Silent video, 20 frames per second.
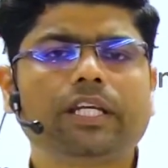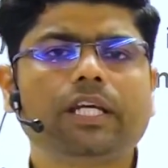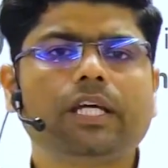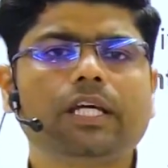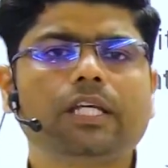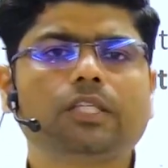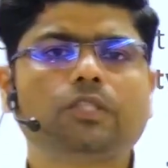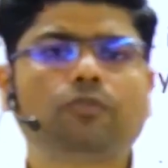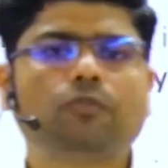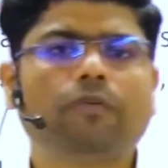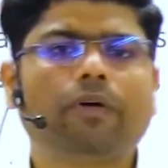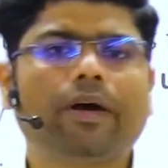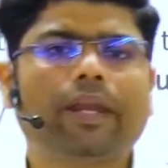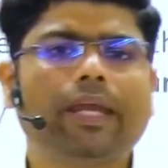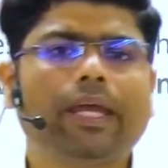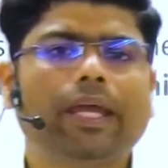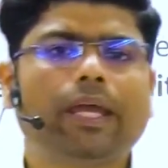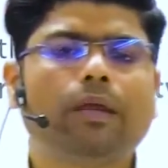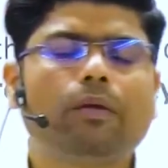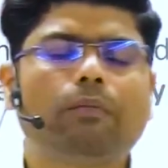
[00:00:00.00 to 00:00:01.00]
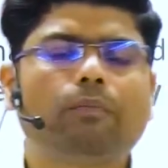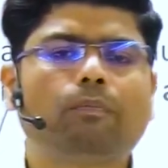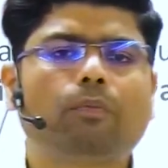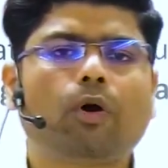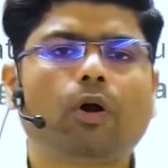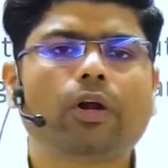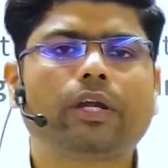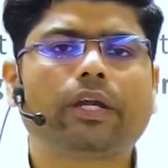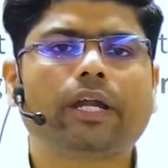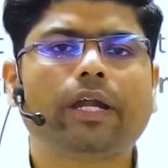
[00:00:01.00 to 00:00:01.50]
is very
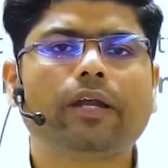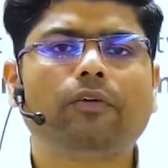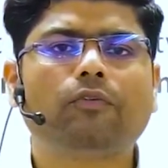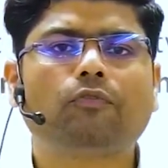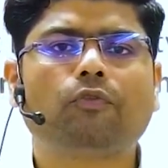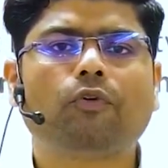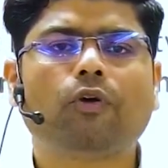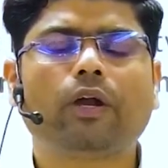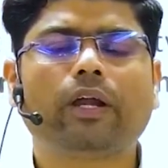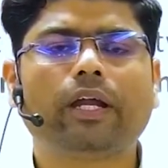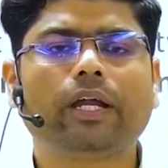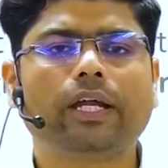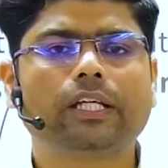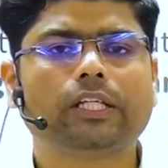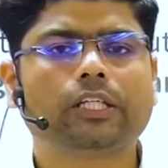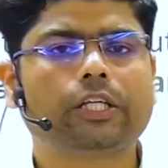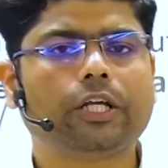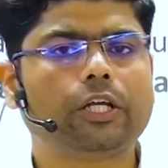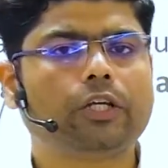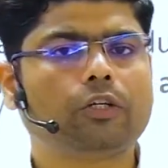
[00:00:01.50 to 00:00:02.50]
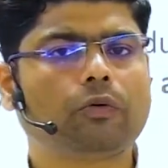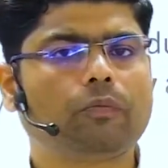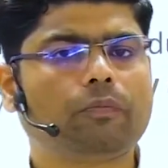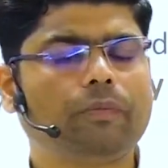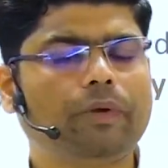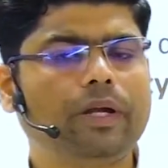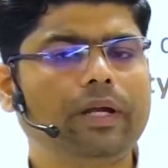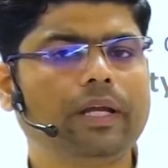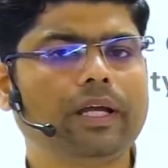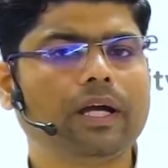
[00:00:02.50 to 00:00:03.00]
important for a state of
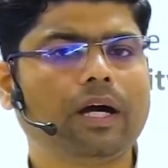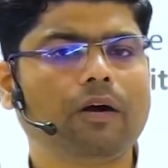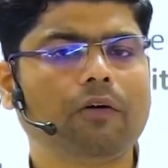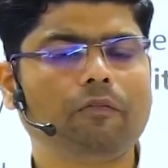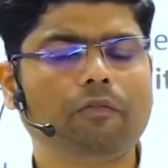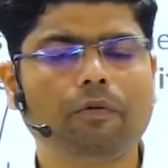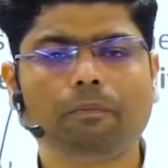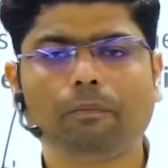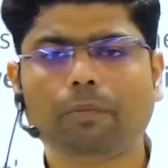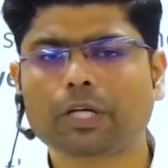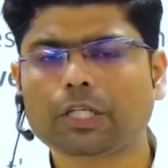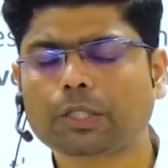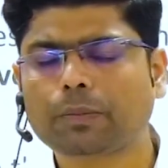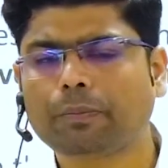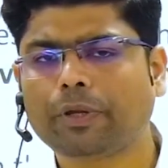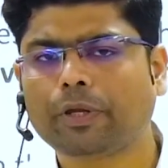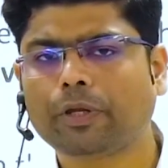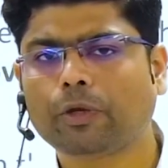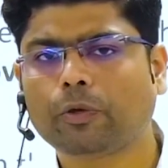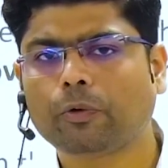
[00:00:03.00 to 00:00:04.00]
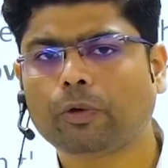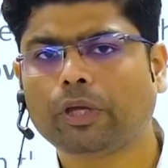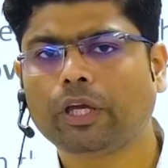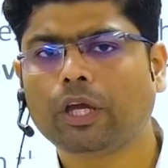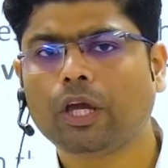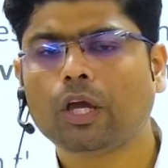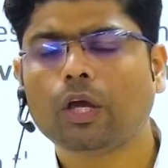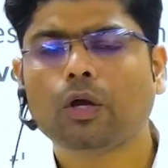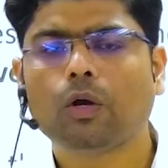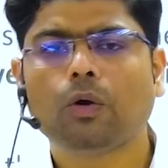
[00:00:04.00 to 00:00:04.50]
India, we must be knowing
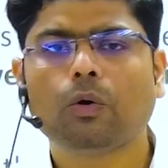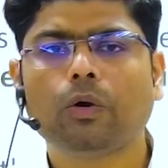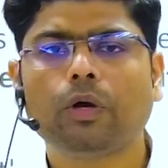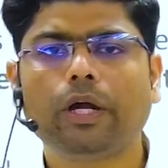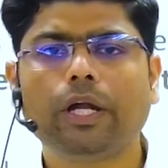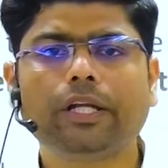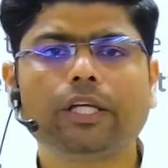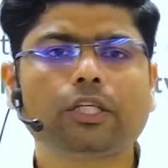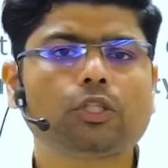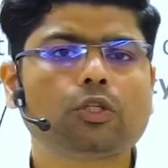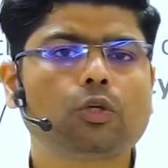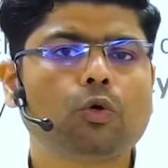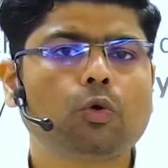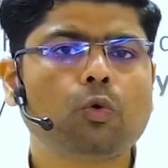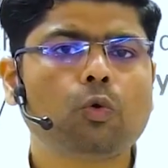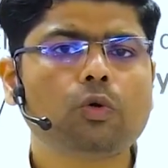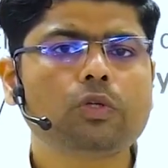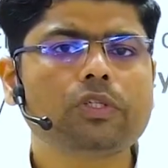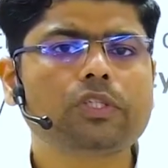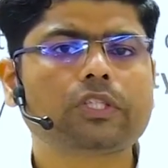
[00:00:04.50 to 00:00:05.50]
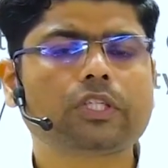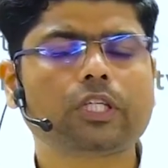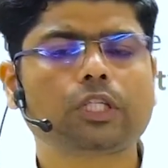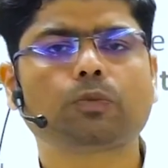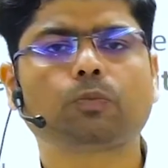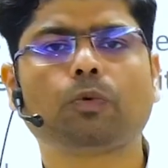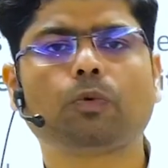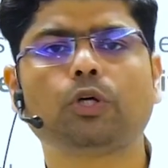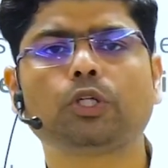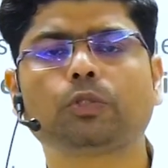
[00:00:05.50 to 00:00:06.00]
it is whose
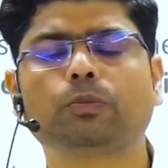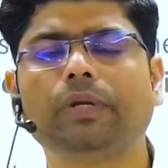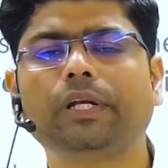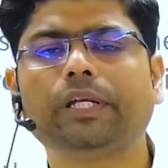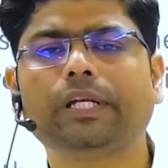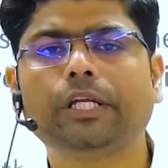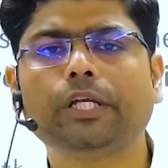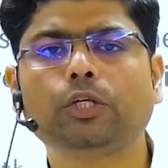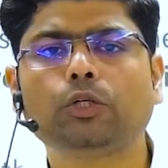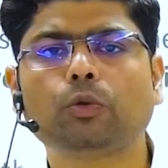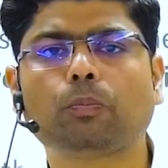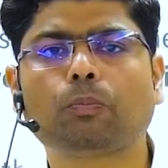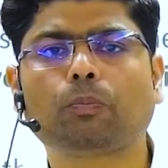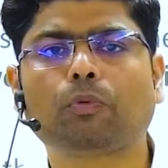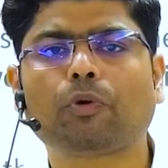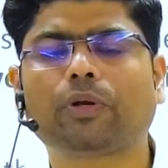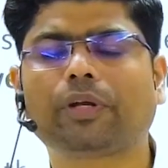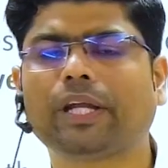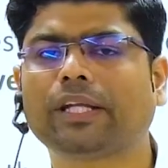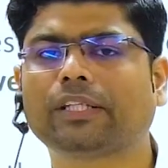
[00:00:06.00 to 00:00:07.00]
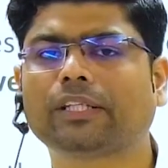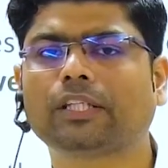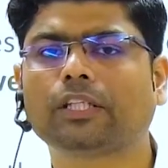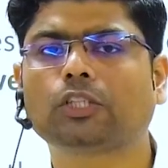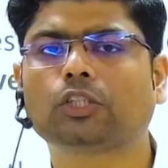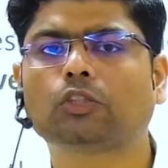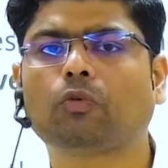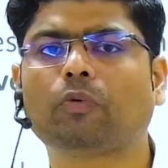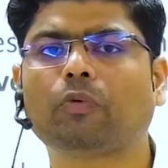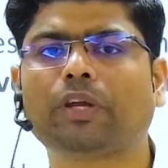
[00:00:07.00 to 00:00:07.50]
responsibility to protect the
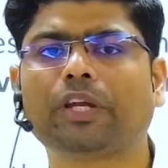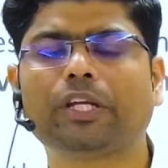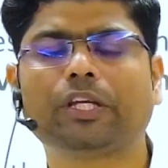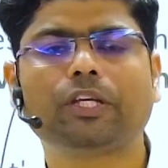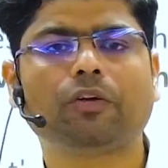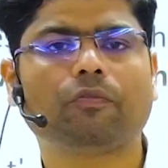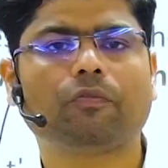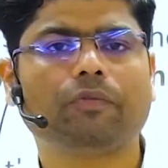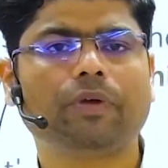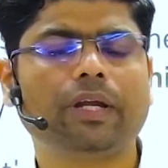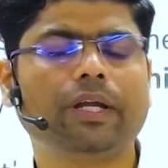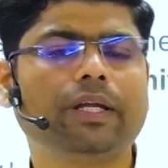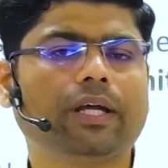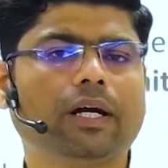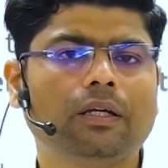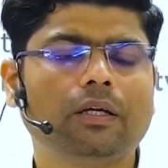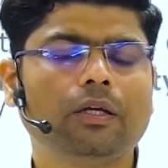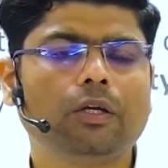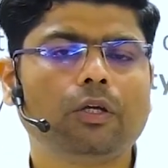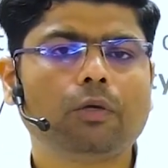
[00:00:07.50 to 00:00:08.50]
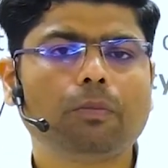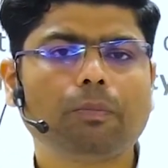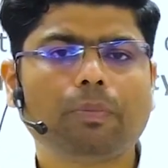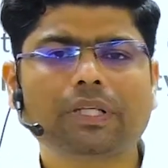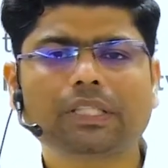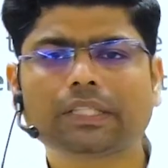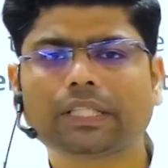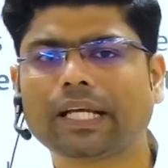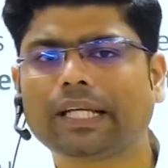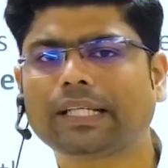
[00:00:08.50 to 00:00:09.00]
sovereignty of India. You
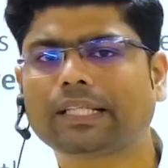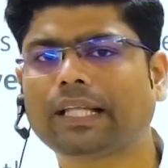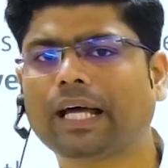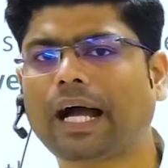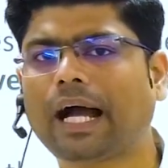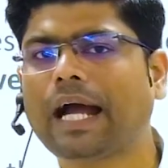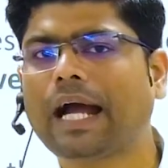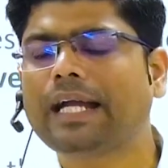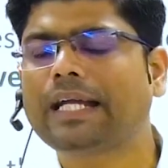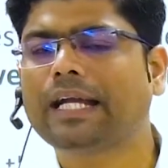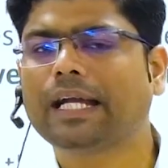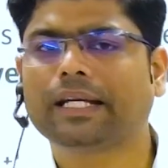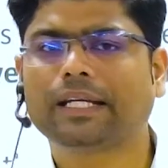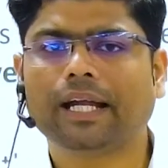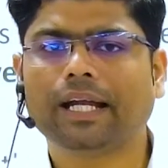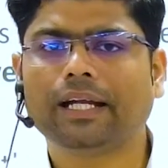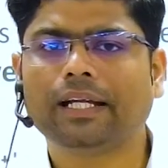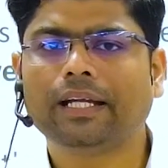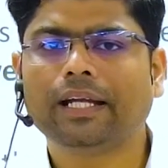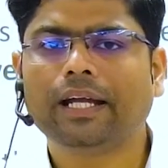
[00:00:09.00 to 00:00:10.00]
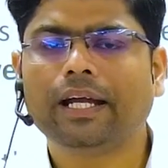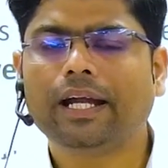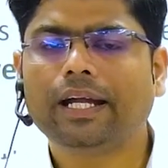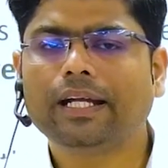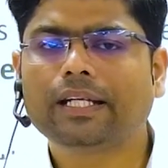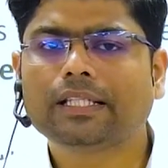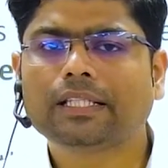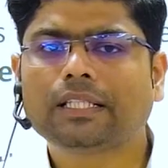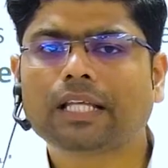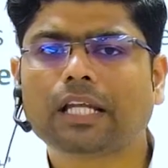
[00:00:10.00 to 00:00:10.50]
must get the idea that it
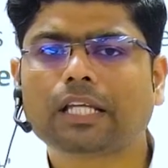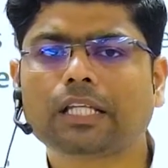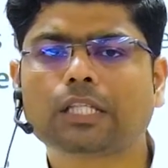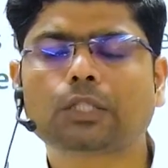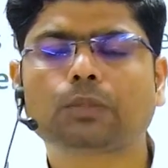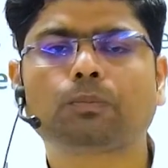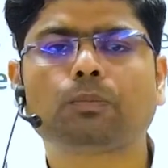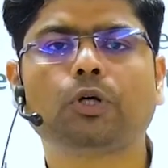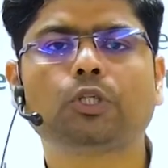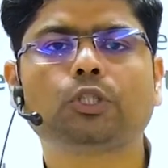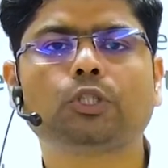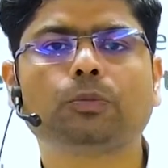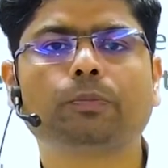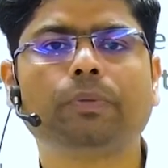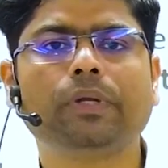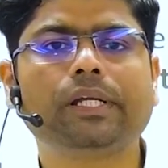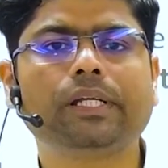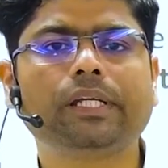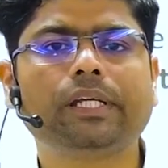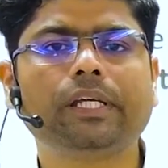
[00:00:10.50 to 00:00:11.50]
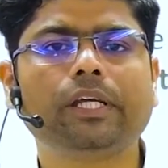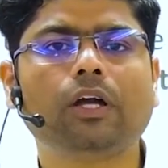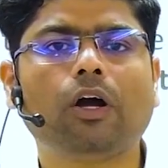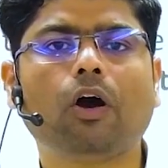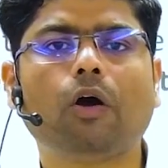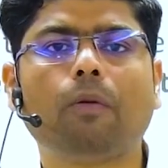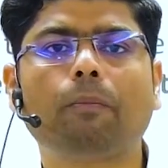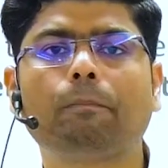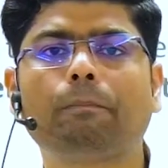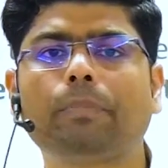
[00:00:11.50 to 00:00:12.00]
is the responsibility
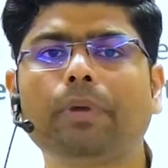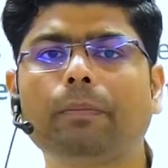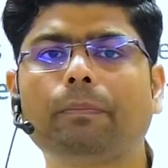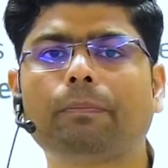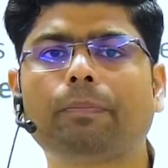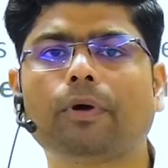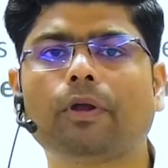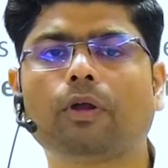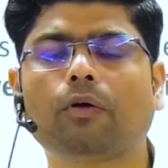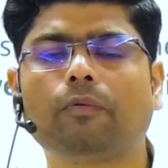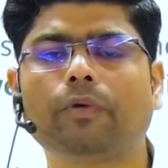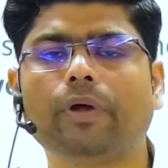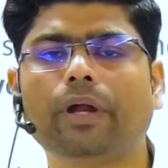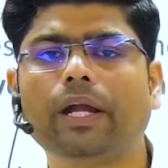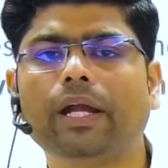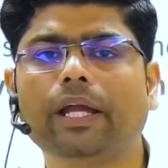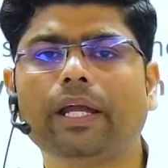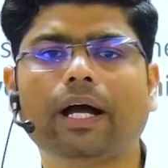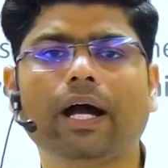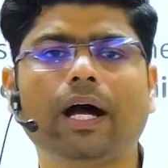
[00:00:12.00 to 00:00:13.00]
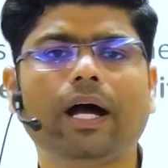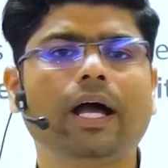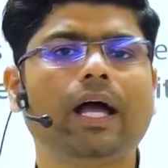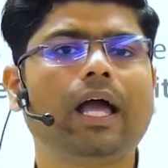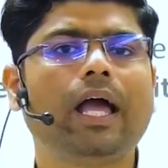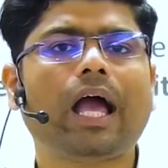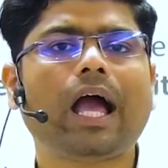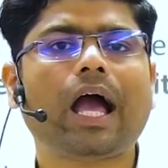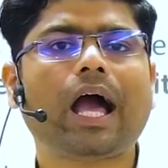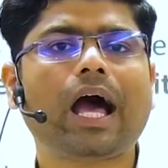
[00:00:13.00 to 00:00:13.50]
of people of India
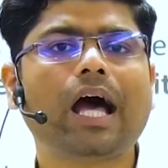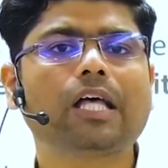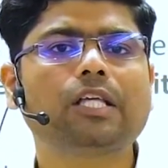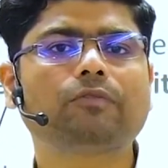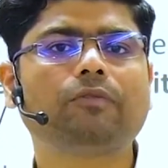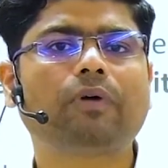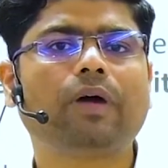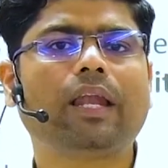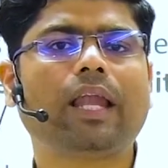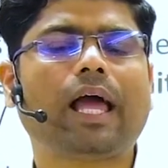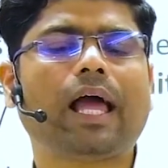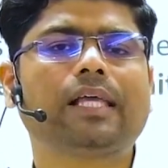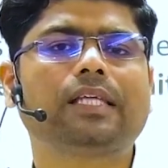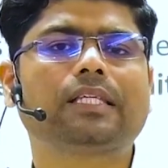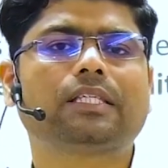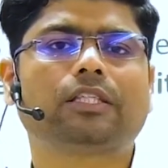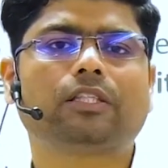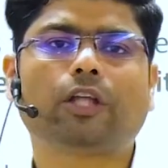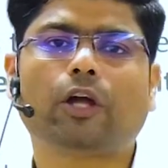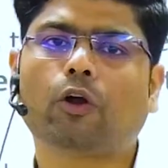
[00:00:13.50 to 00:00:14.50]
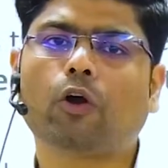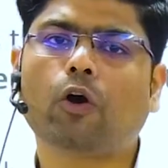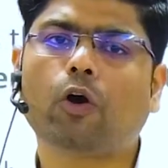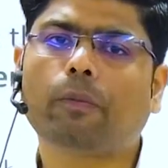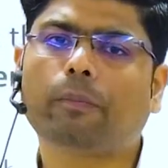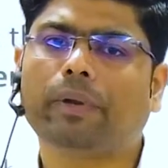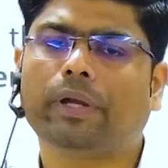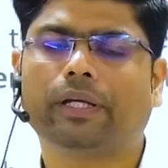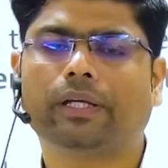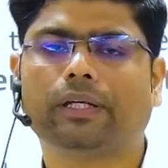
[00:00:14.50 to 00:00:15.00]
as well as the
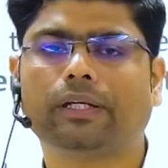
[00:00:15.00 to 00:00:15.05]
government.